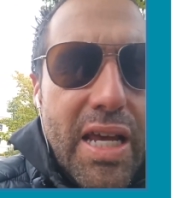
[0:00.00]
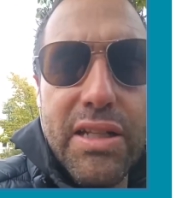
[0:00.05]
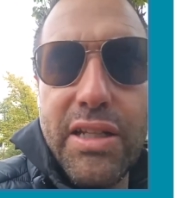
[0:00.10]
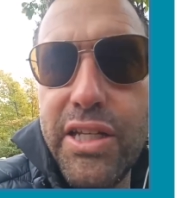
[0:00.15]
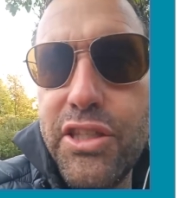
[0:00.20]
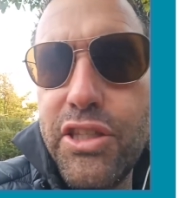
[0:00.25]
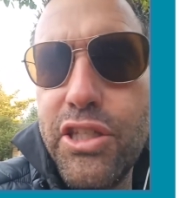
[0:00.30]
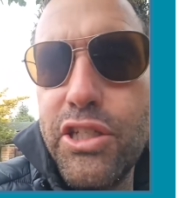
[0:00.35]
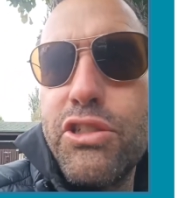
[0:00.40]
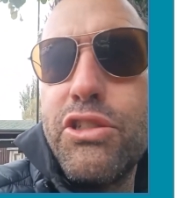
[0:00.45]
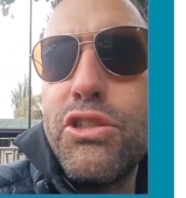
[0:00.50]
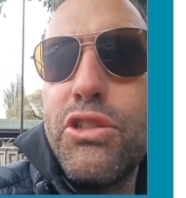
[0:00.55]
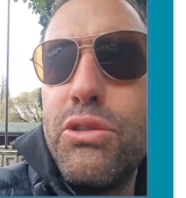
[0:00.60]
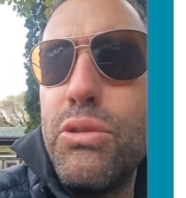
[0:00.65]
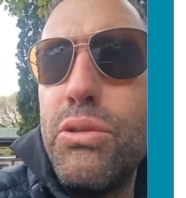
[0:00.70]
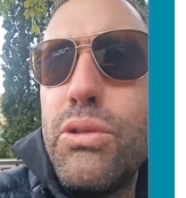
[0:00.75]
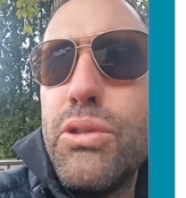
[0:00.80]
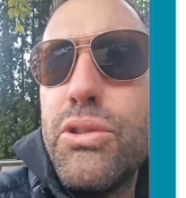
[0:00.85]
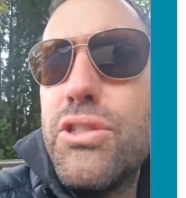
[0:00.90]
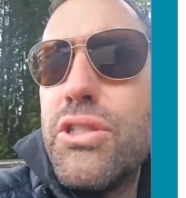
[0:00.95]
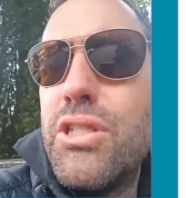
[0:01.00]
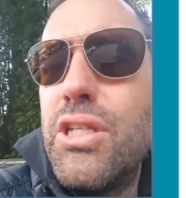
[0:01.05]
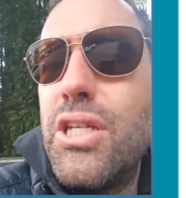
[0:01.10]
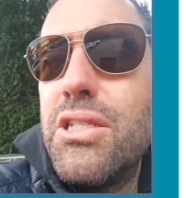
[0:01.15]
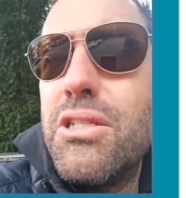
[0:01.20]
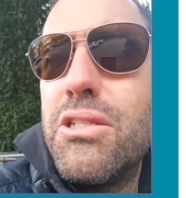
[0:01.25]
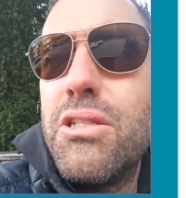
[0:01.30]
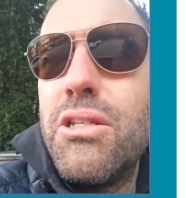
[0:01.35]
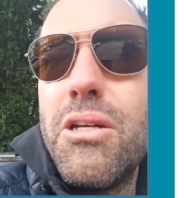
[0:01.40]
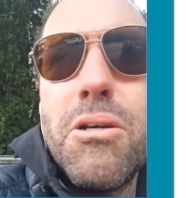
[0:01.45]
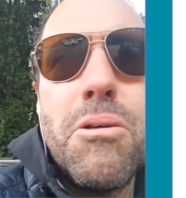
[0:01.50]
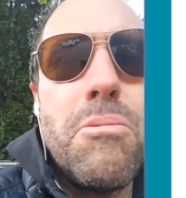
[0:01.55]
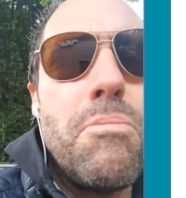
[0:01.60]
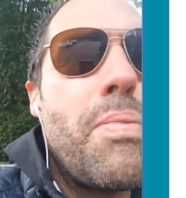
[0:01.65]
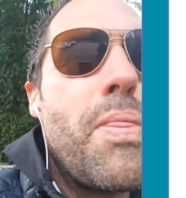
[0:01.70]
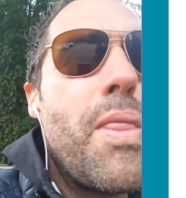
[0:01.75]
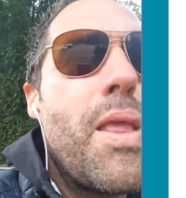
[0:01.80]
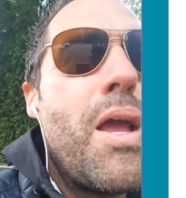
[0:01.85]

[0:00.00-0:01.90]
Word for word: like the school system